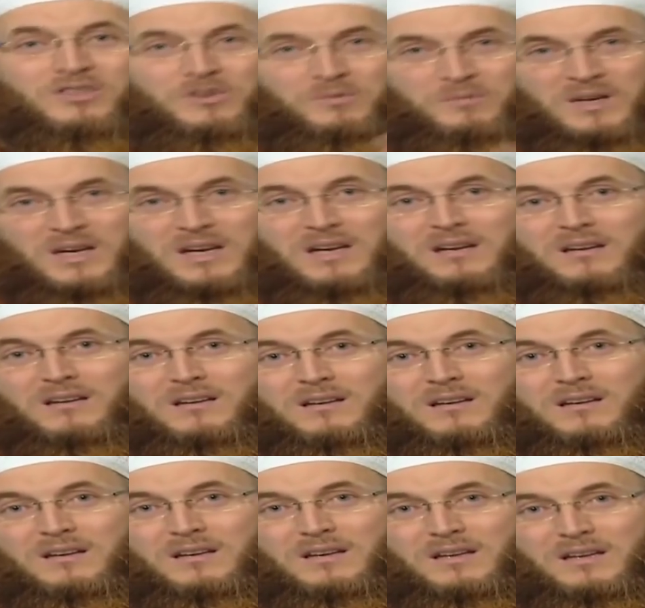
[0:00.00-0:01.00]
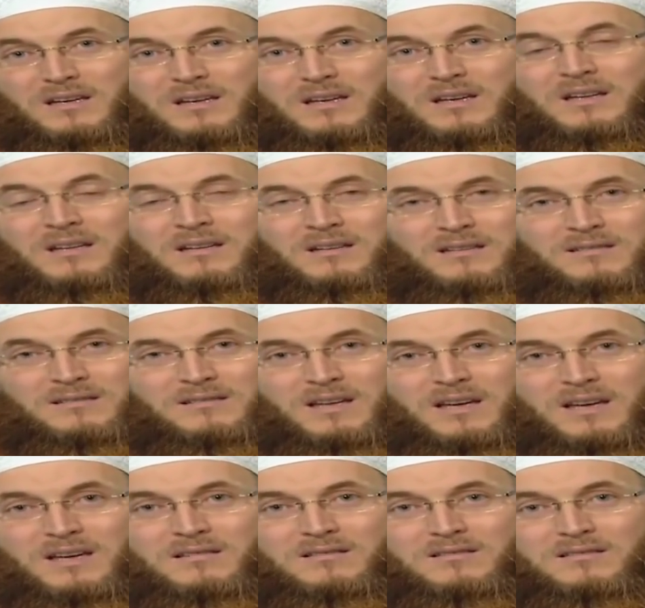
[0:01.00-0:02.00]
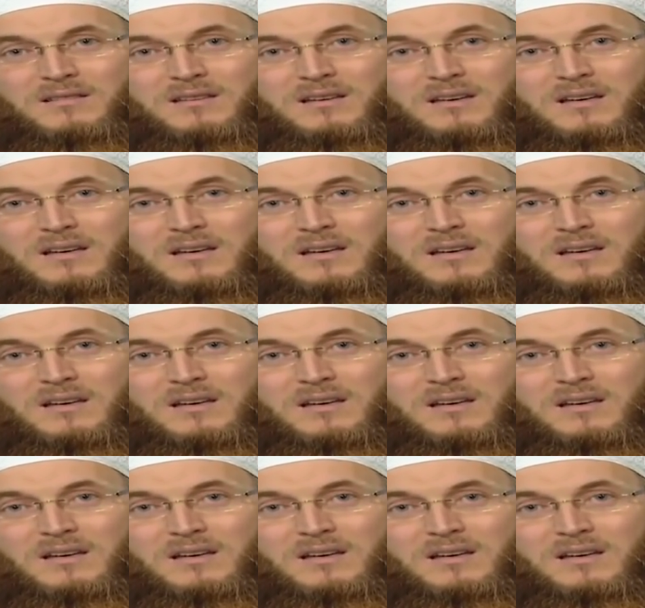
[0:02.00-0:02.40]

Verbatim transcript: tashmid, in this case,